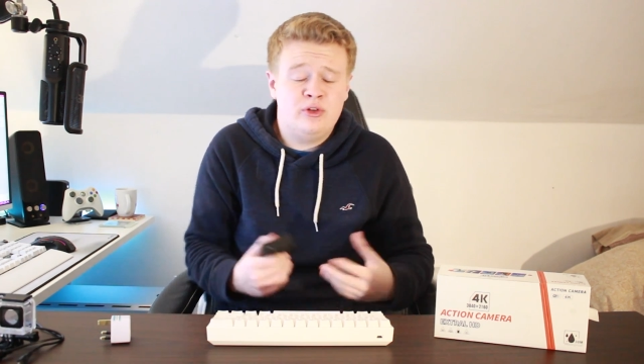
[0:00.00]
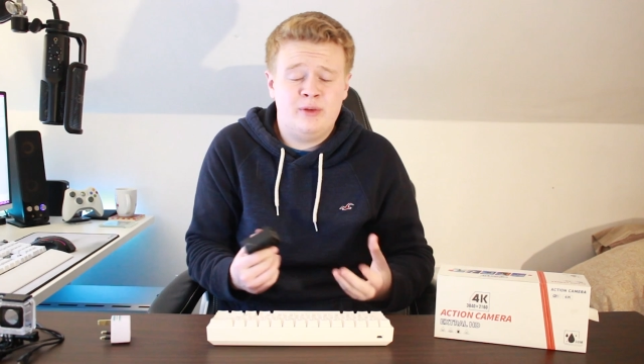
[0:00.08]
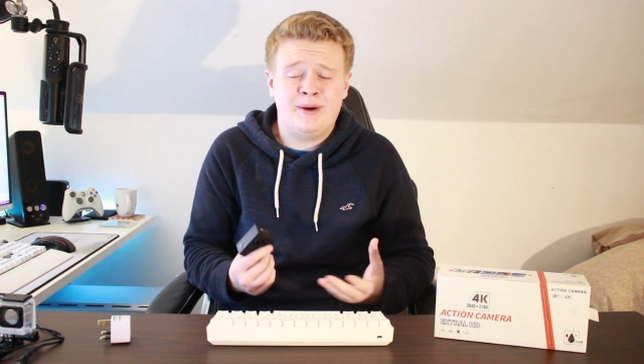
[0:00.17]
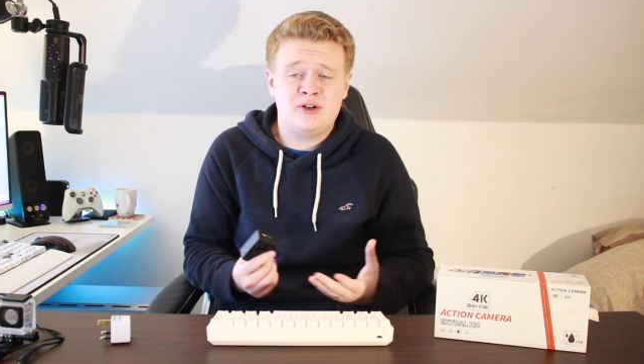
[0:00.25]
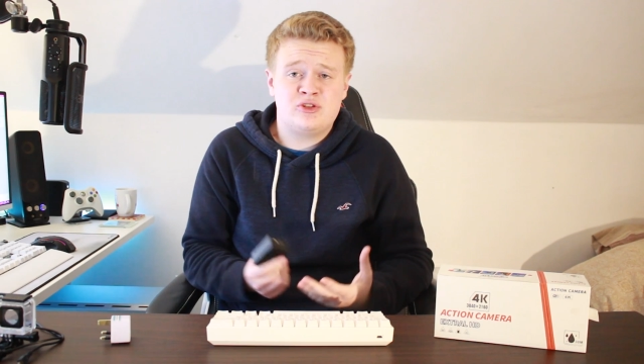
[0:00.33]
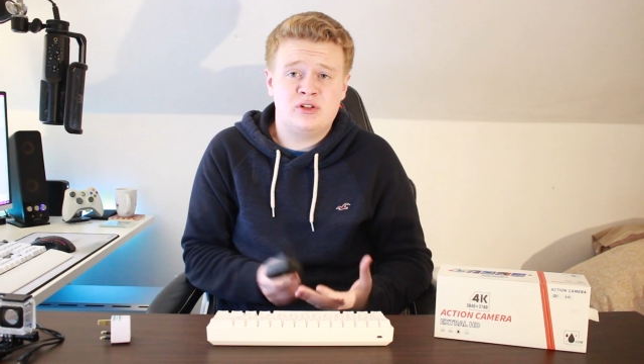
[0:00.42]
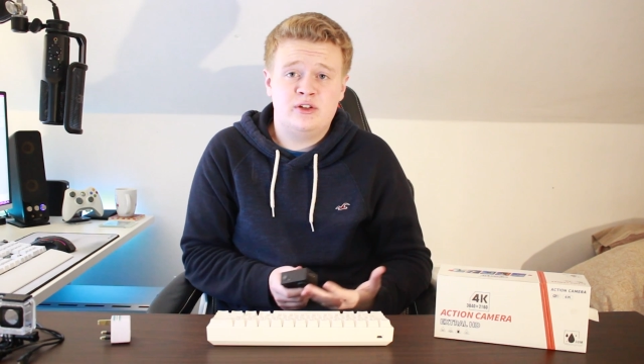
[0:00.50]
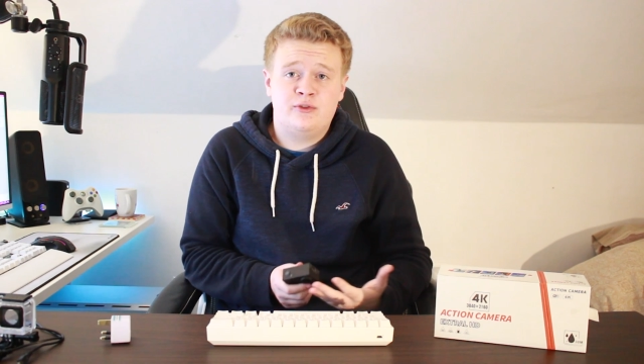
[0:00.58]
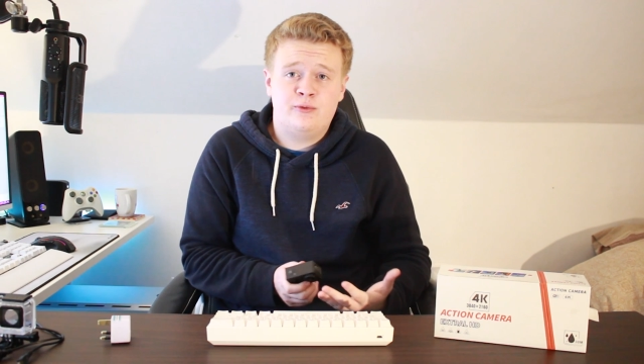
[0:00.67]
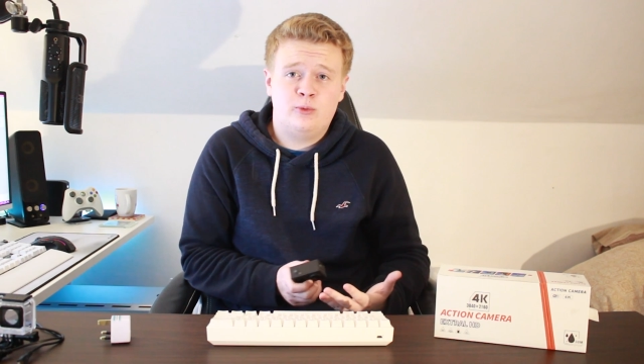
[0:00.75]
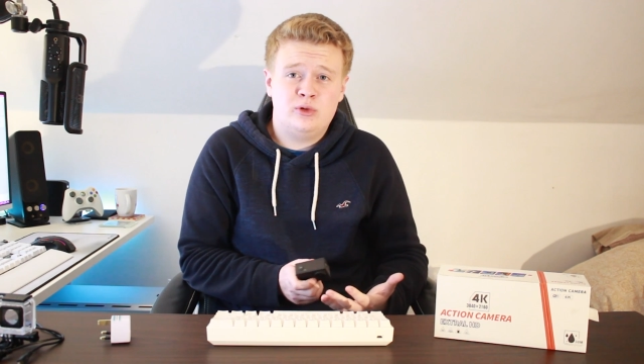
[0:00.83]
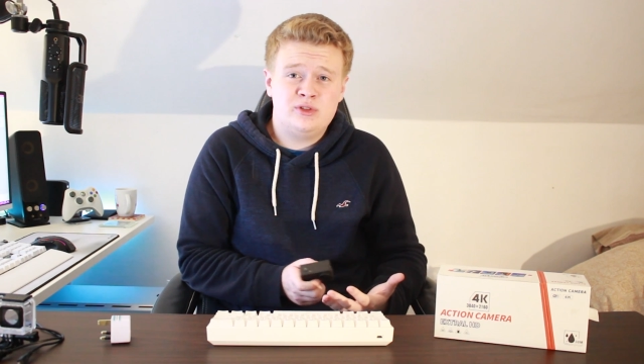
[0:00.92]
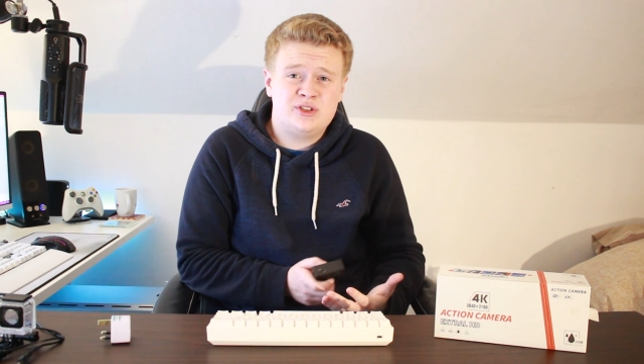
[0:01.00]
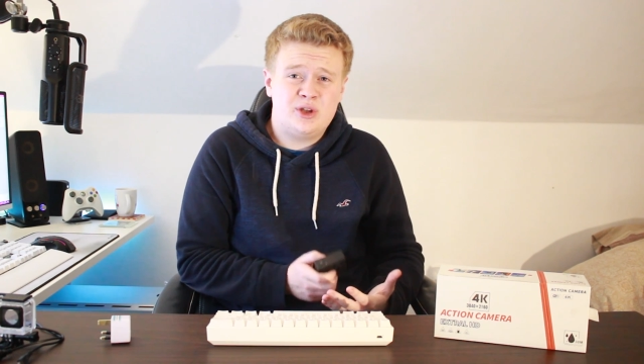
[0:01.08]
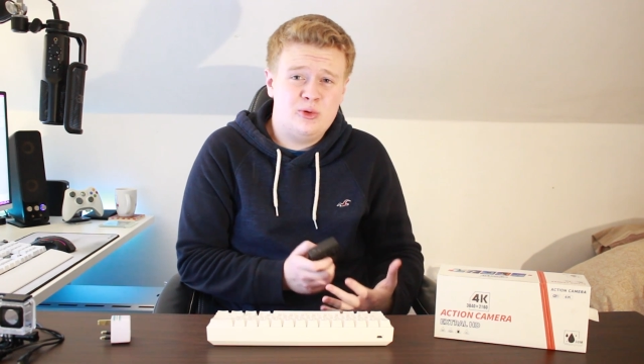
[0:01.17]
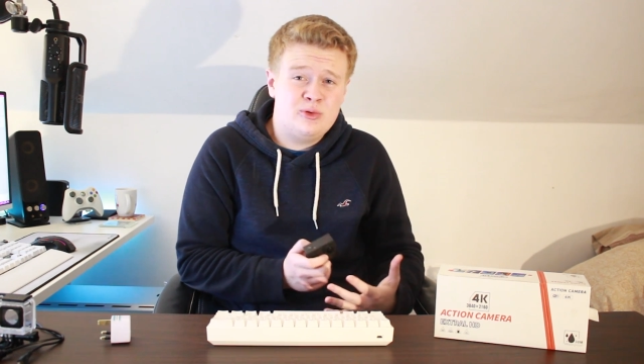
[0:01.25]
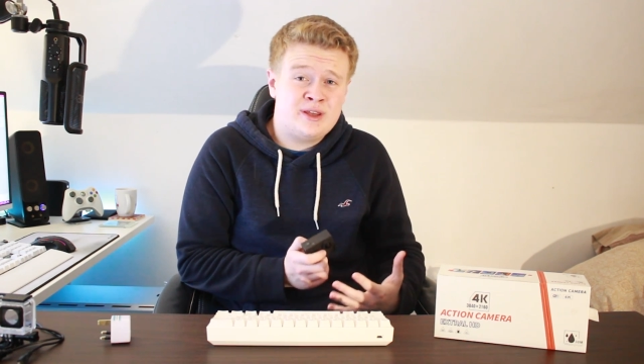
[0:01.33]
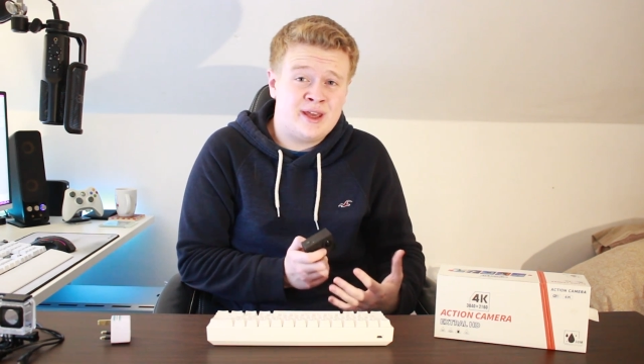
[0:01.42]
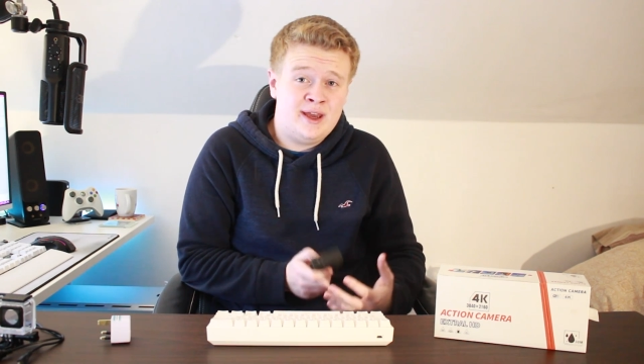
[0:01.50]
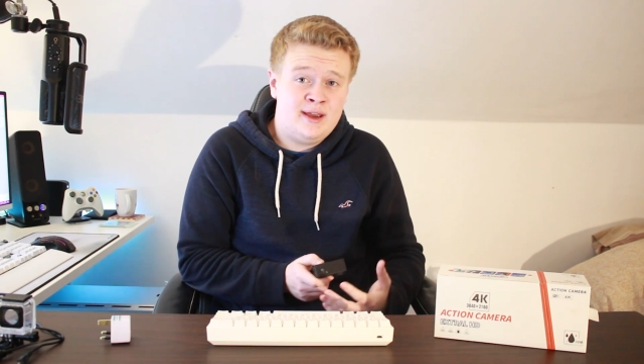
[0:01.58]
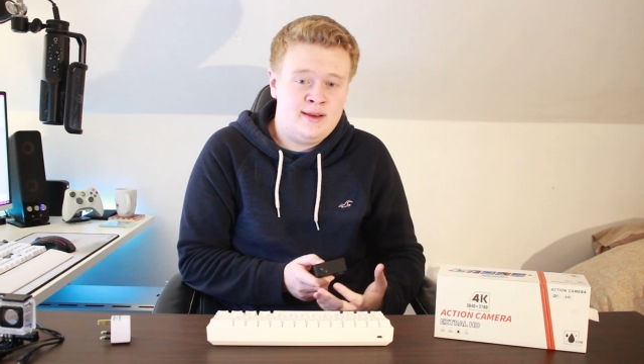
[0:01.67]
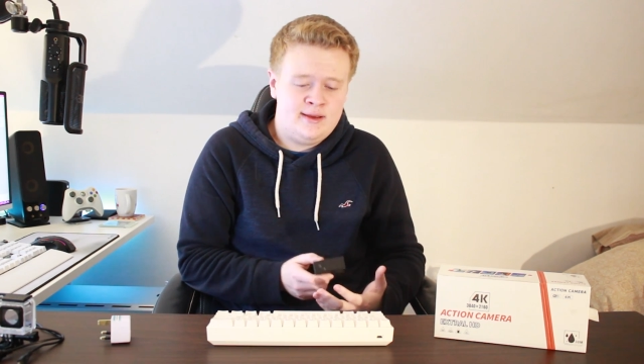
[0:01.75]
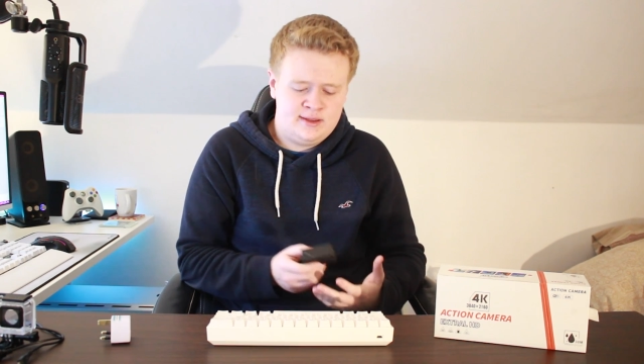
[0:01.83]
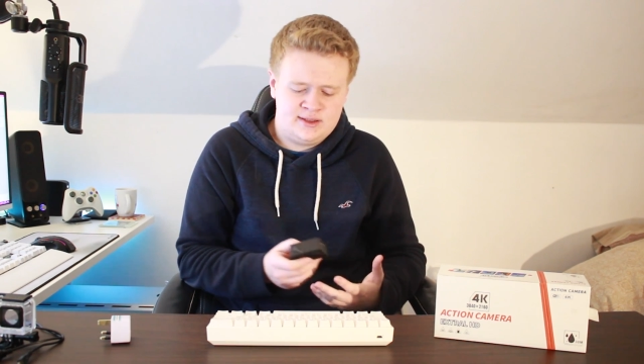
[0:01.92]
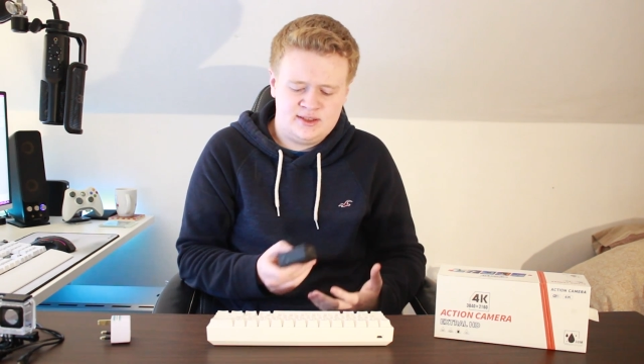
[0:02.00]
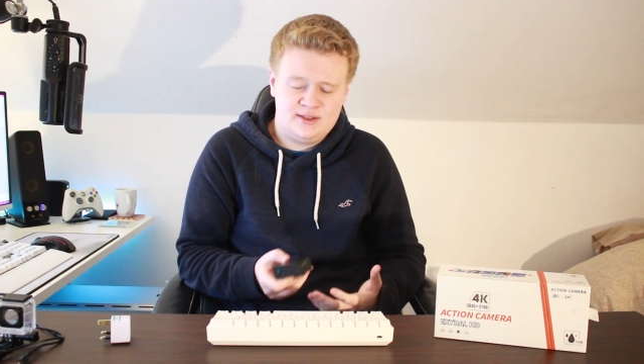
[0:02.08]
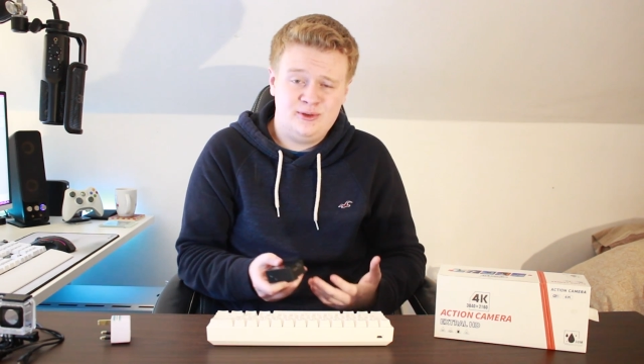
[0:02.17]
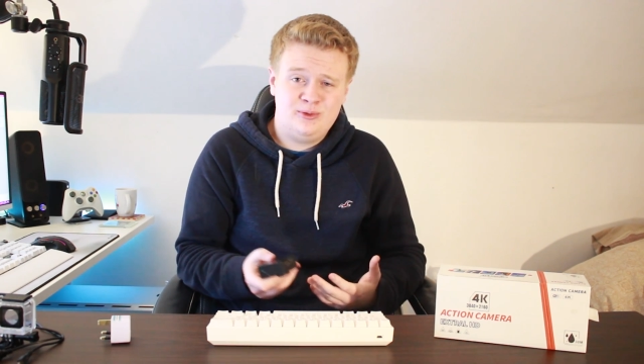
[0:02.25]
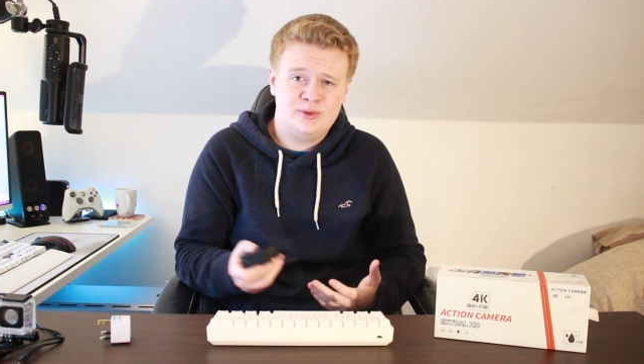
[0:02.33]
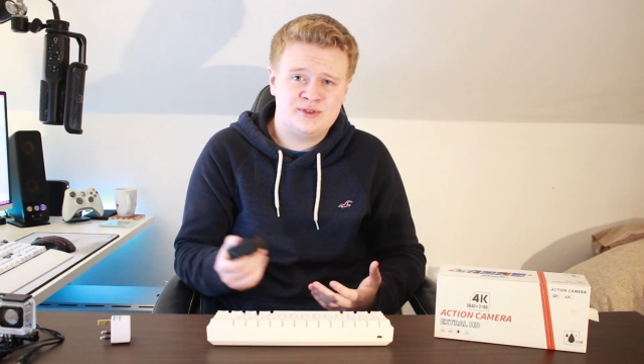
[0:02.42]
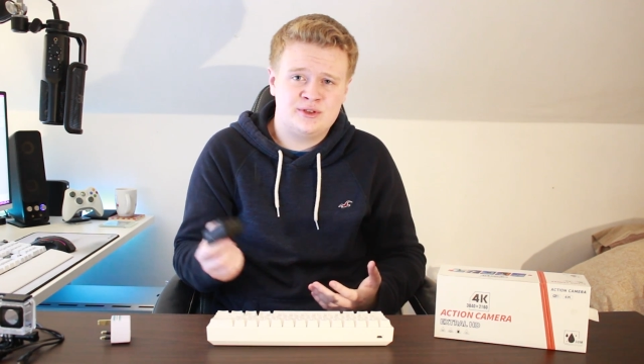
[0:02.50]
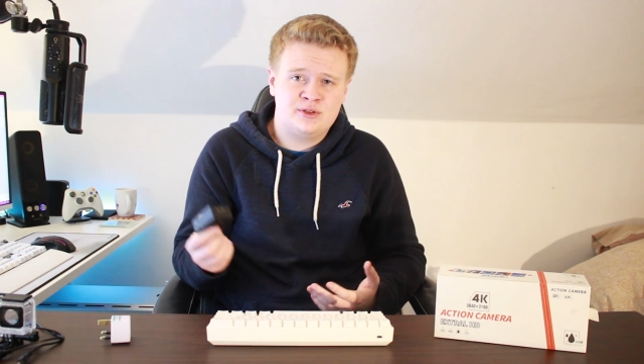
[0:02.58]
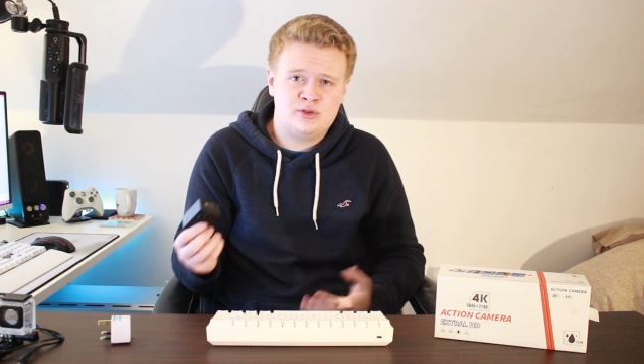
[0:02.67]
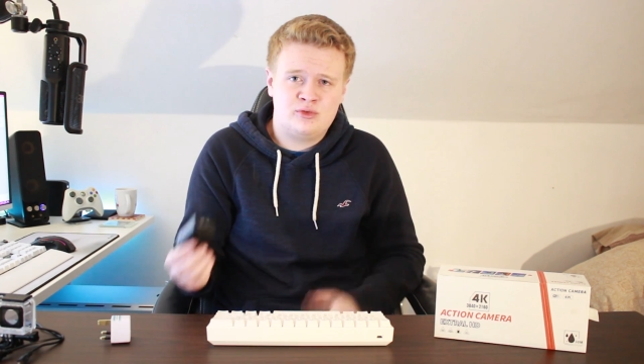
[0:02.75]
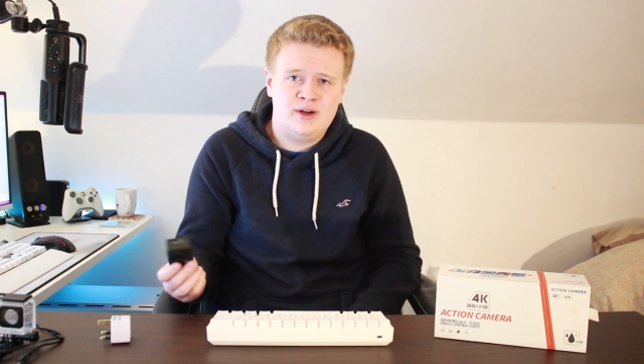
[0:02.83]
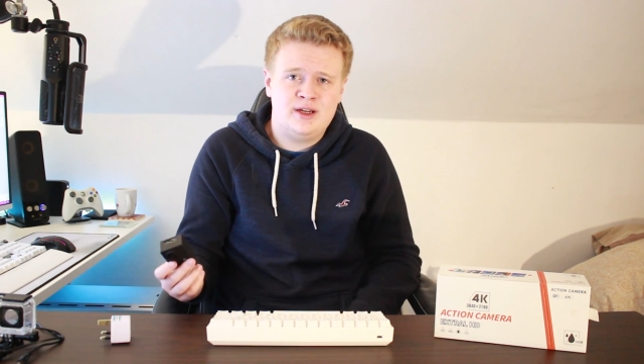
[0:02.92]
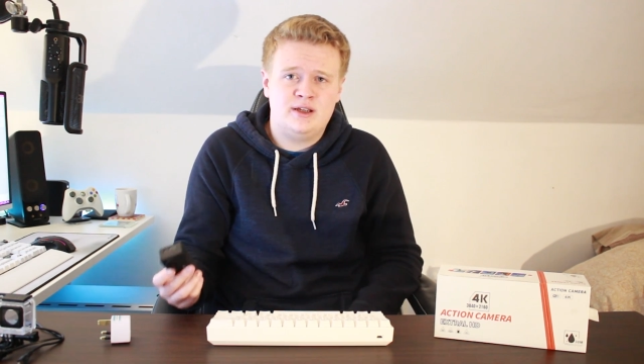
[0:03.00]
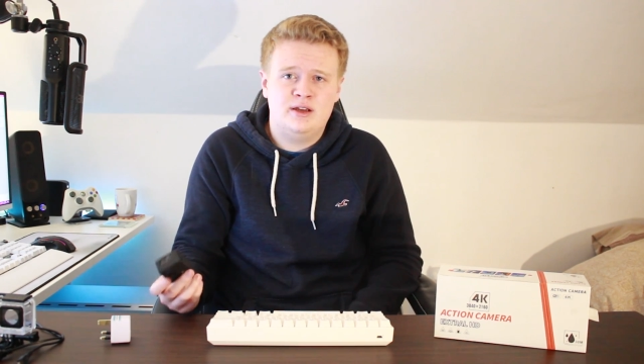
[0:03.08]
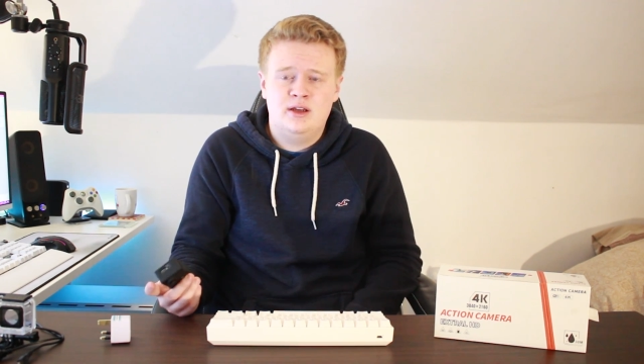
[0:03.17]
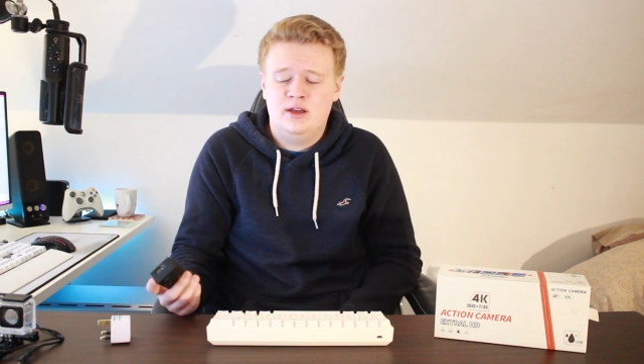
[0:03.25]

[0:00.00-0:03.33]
the battery life was okay, it still wasn't great.